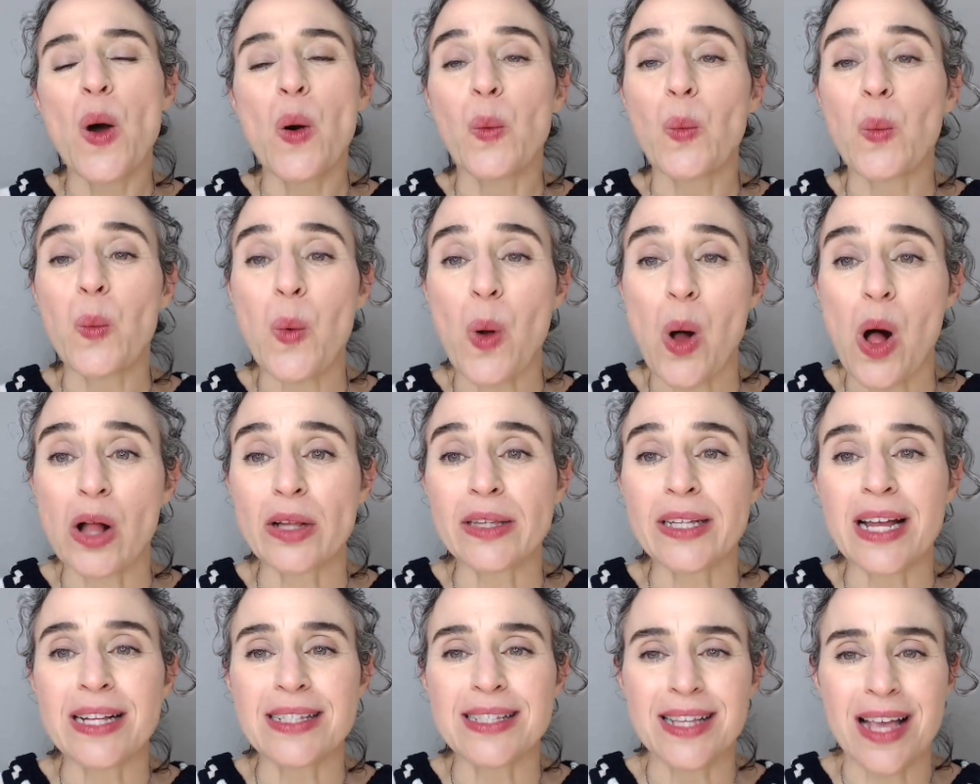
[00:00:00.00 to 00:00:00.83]

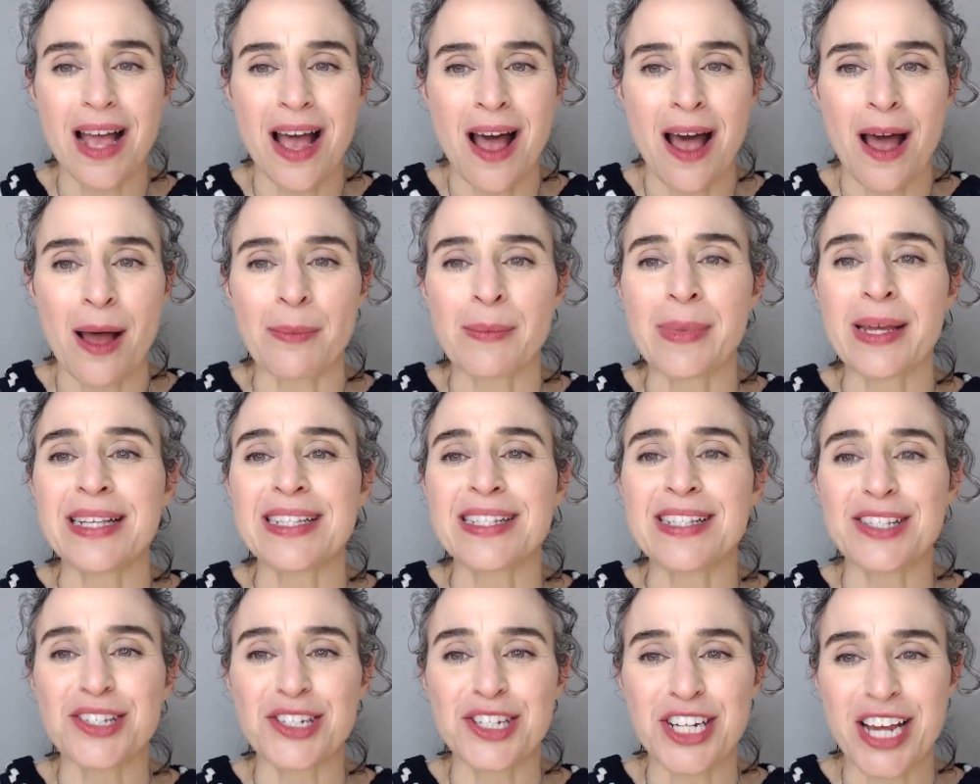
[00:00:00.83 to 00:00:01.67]
Walnuts,
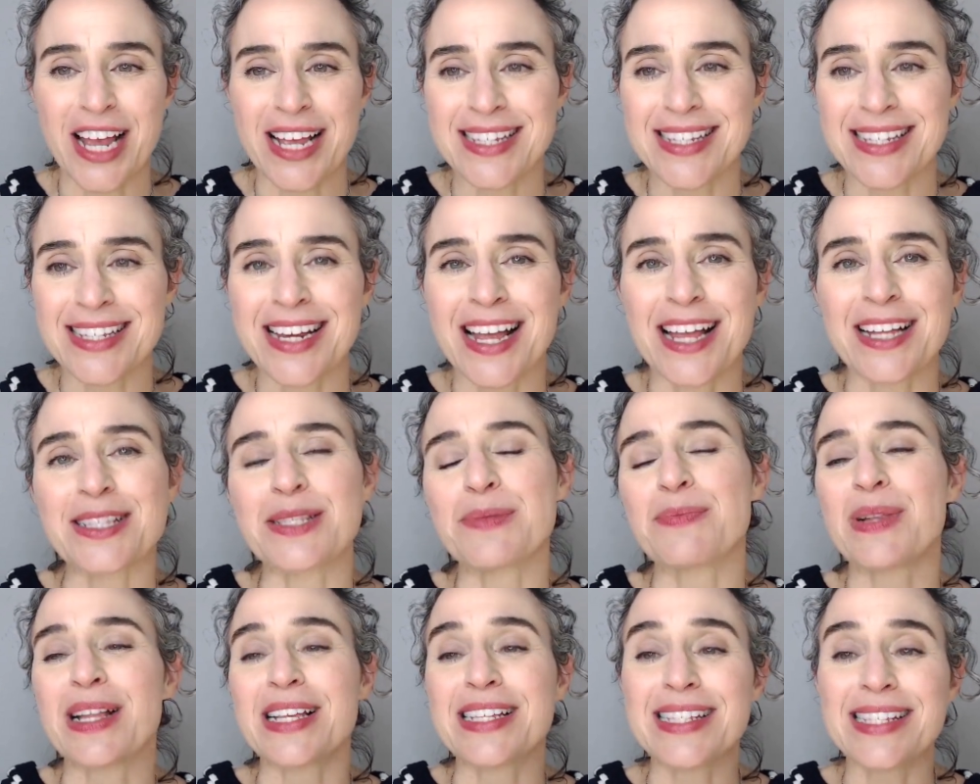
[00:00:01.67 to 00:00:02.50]
almonds, chestnuts,
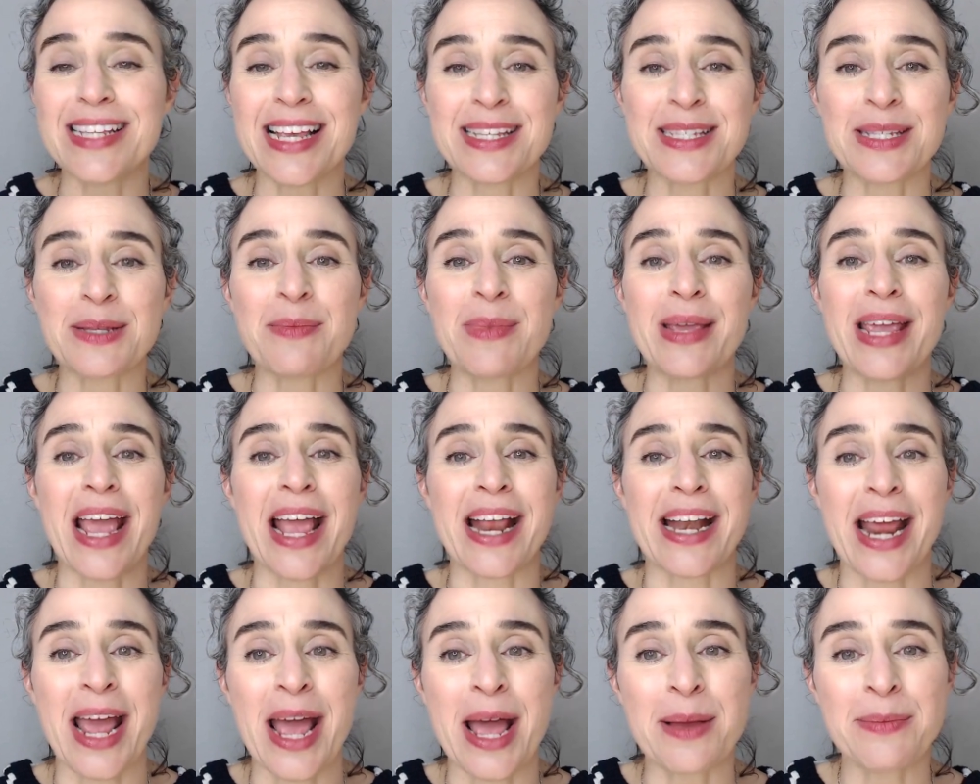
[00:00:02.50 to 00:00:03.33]
plus sesame
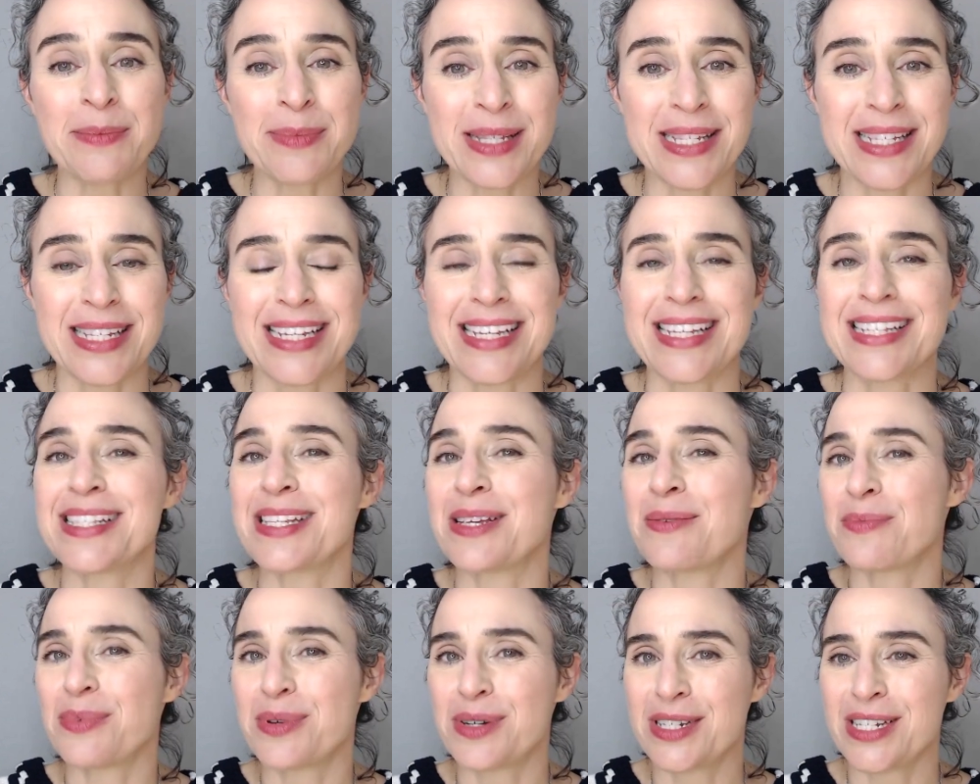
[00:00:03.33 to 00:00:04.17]
and hemp seeds
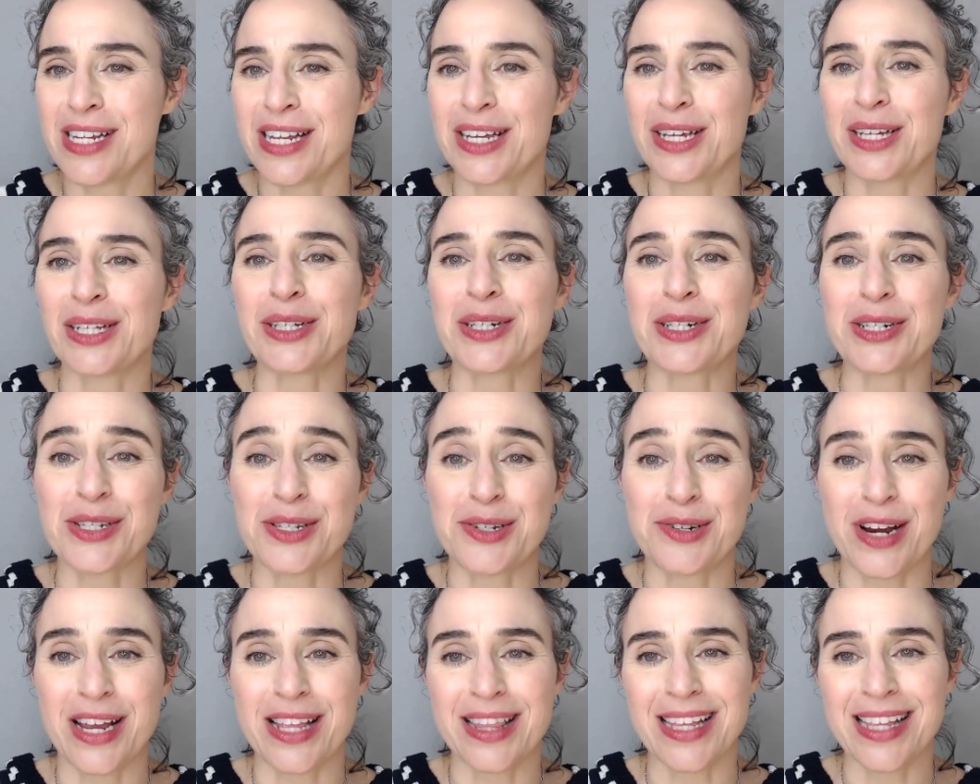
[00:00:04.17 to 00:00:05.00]
in particular
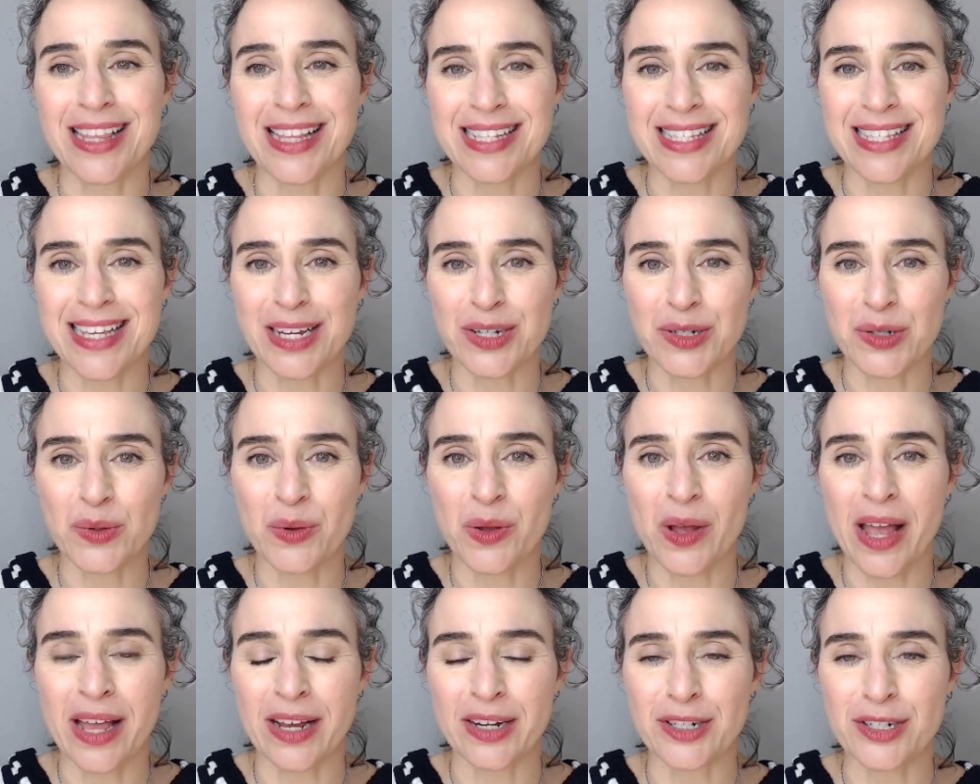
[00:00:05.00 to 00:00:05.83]
strengthen the
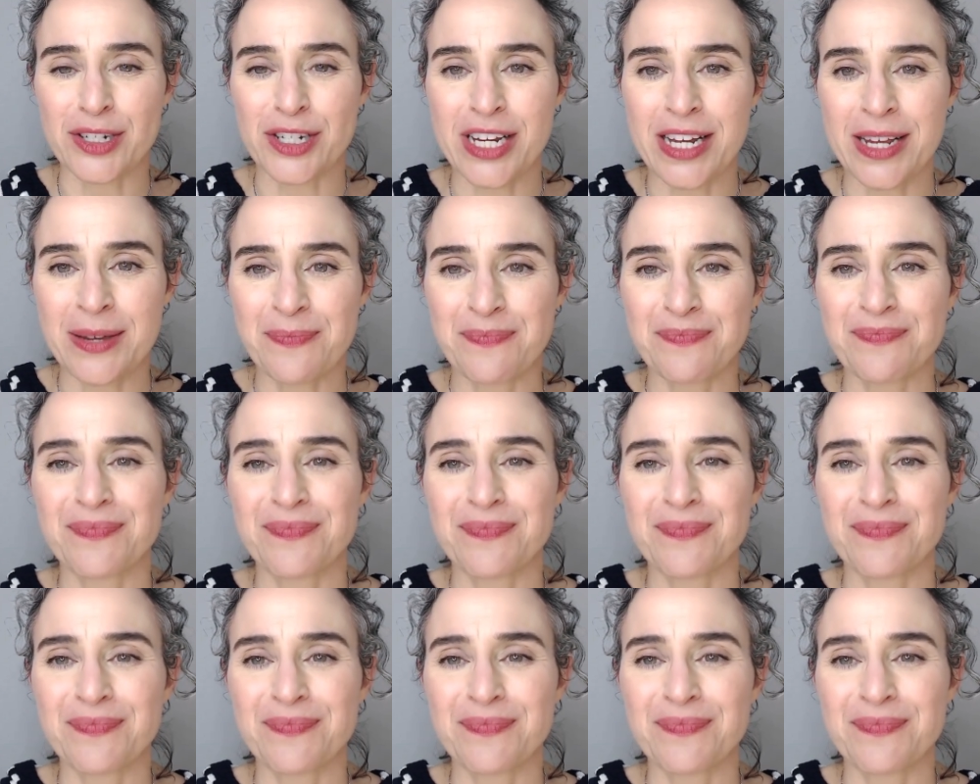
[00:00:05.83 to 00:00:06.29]
sexual energy.